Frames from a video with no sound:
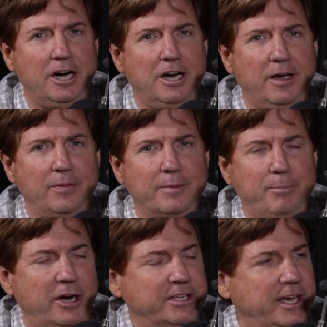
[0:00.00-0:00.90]

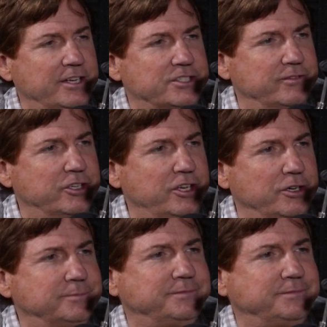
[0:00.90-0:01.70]
podcast of the year.